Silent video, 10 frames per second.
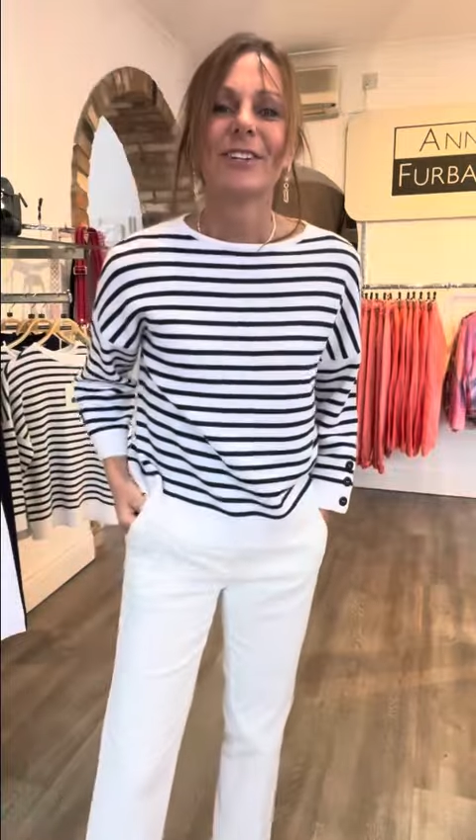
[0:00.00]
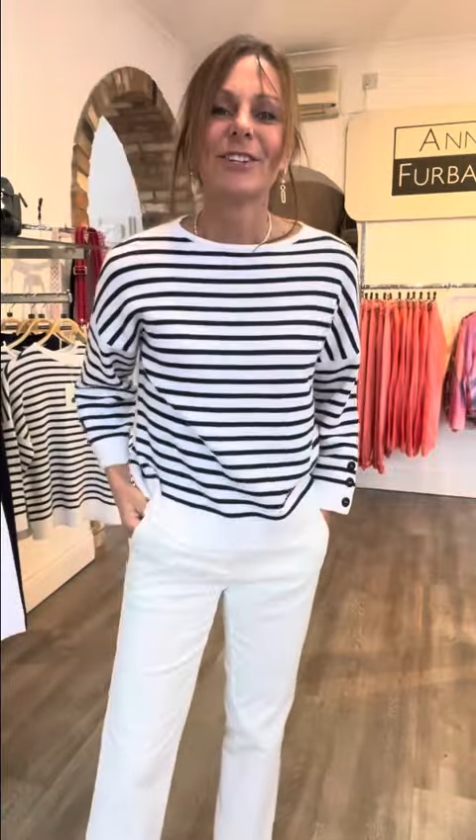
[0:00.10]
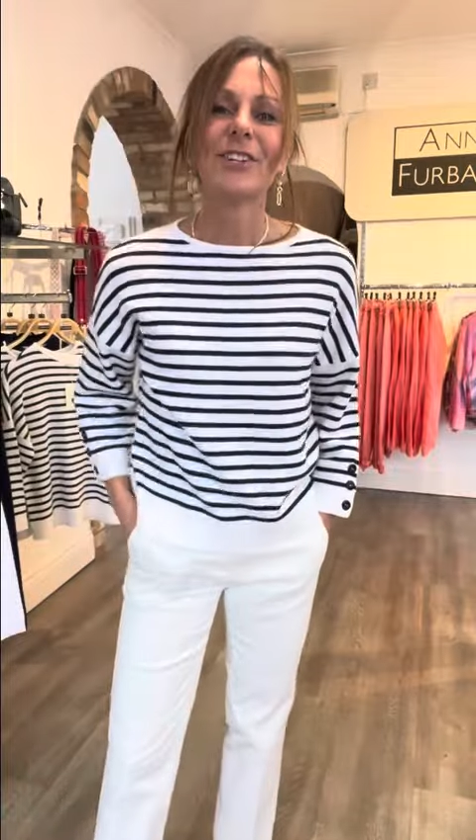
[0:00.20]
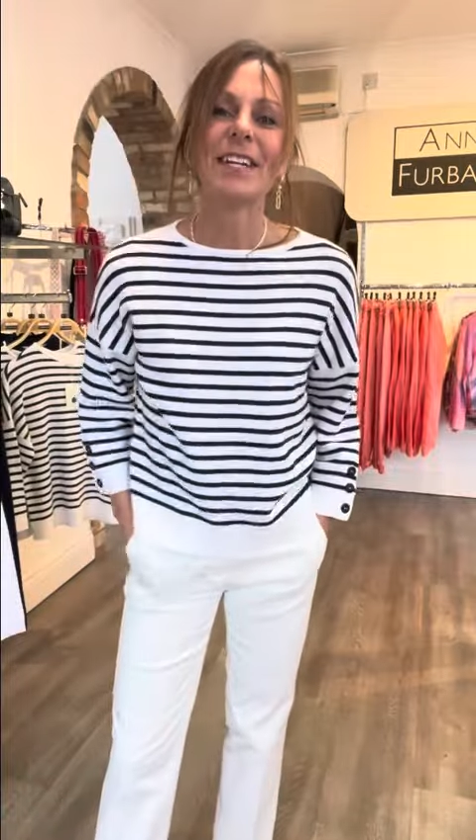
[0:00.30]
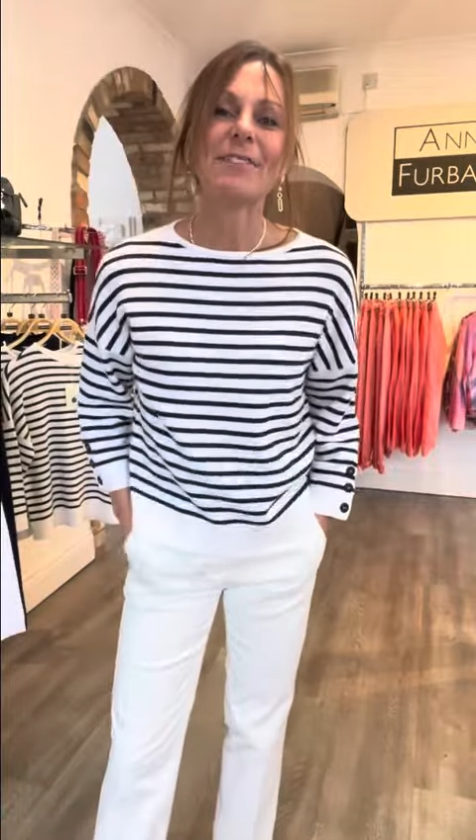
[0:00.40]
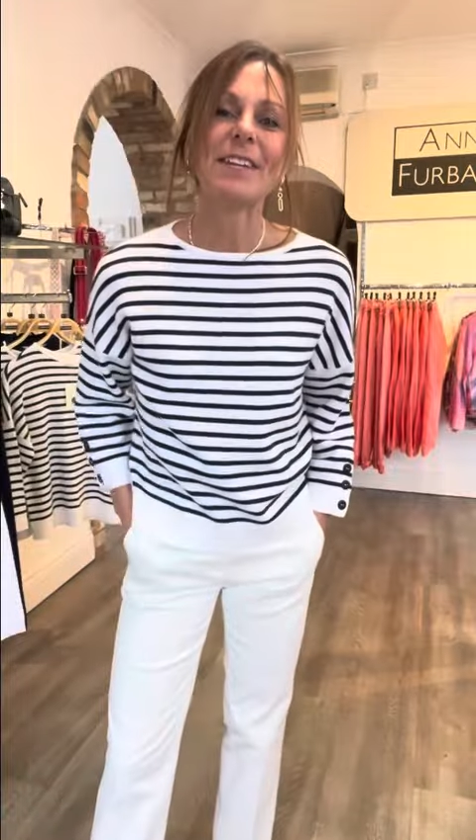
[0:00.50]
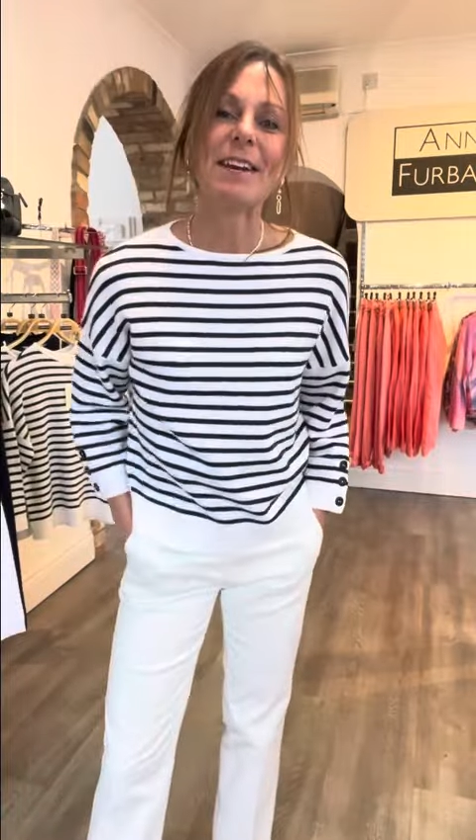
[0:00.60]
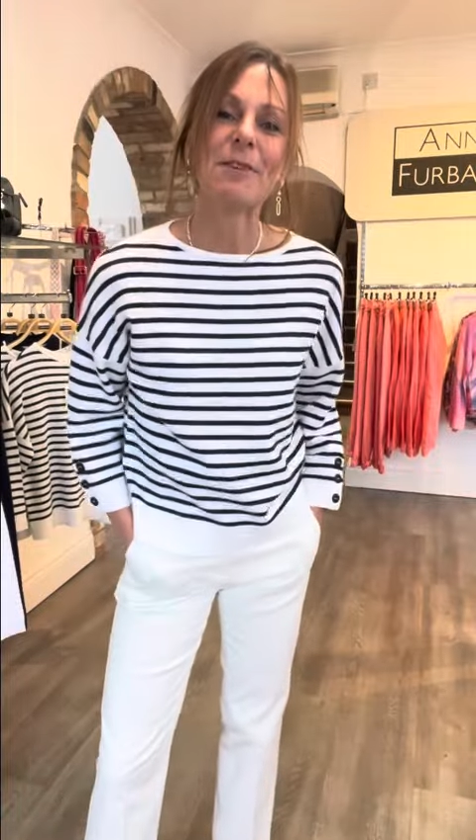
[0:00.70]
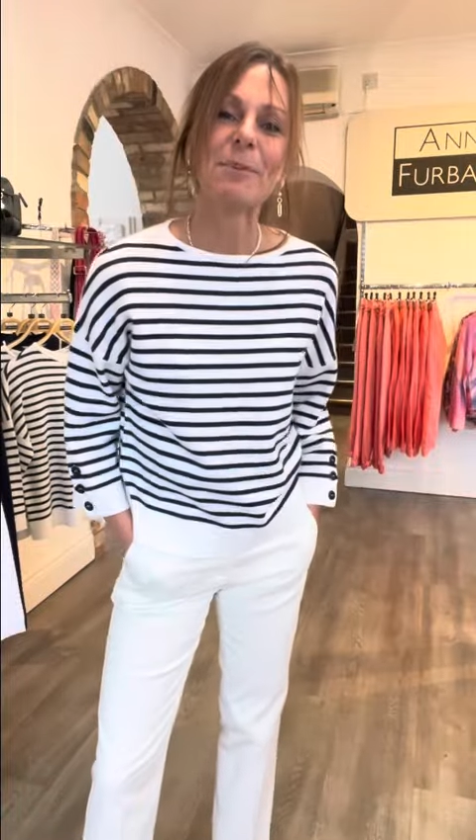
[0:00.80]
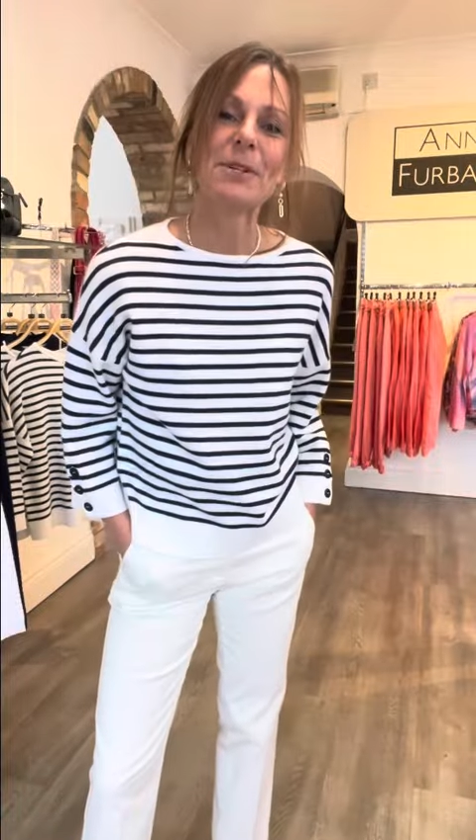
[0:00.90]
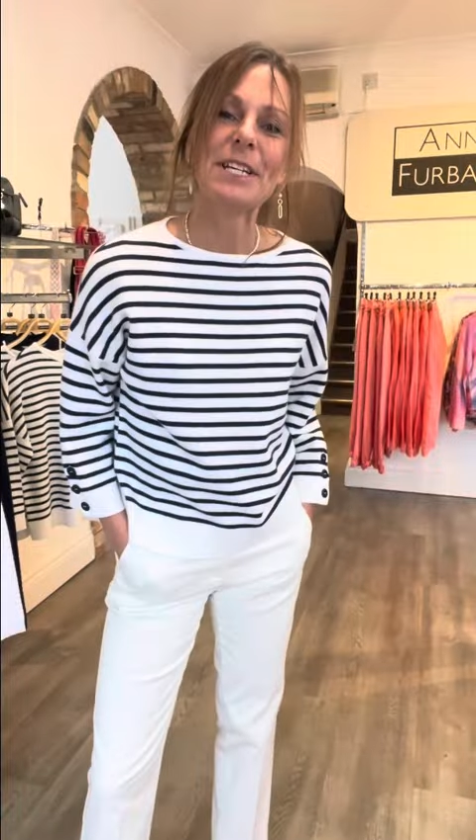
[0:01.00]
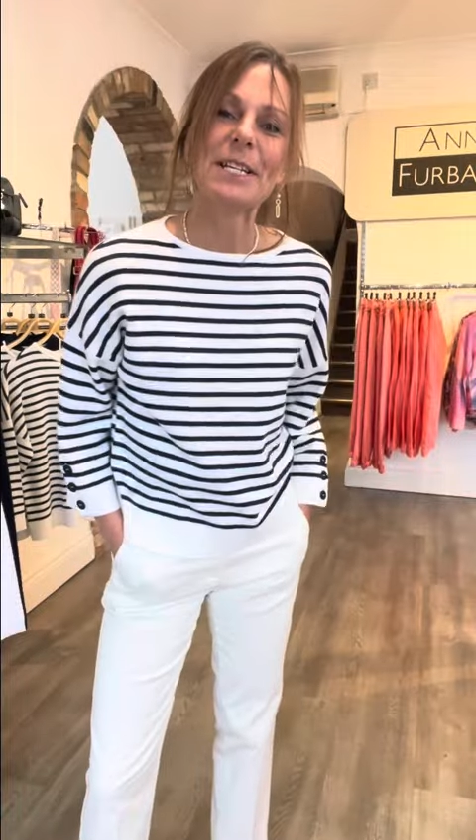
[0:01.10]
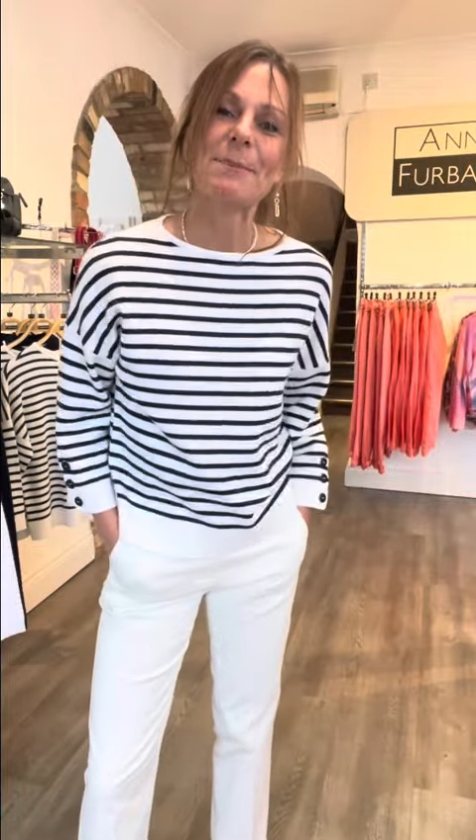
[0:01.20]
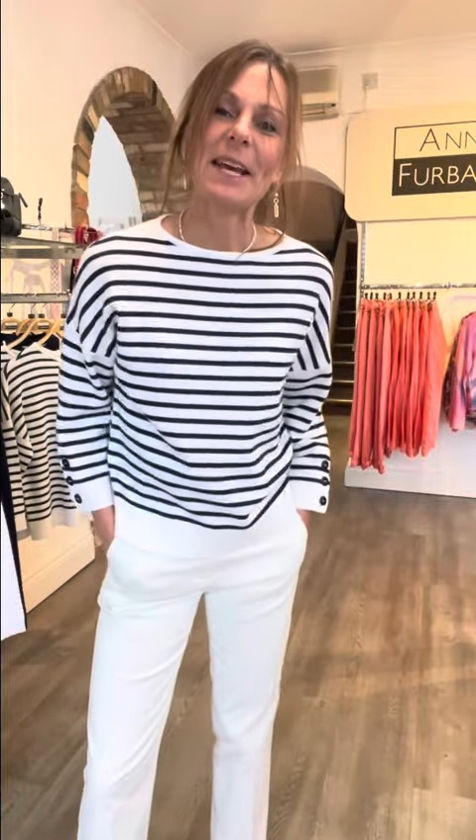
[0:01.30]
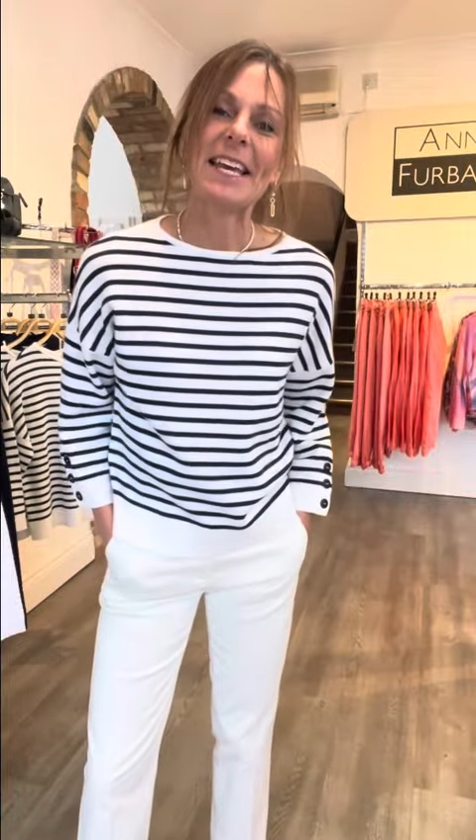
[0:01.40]
Good evening everybody,
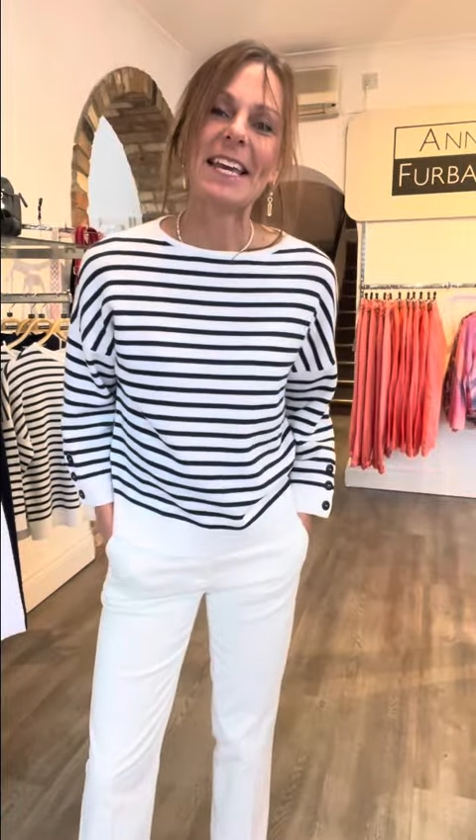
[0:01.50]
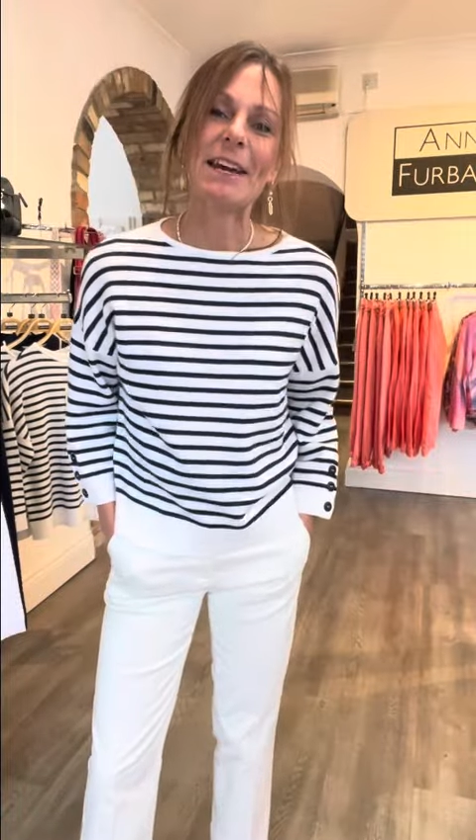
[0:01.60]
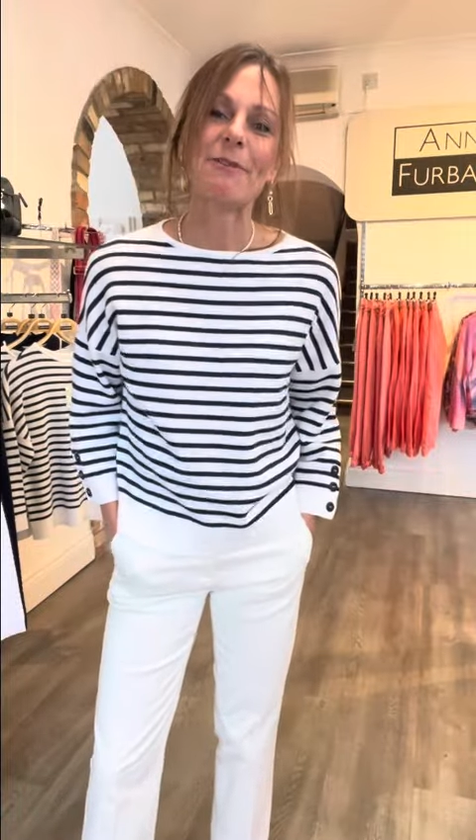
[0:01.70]
it's Becky here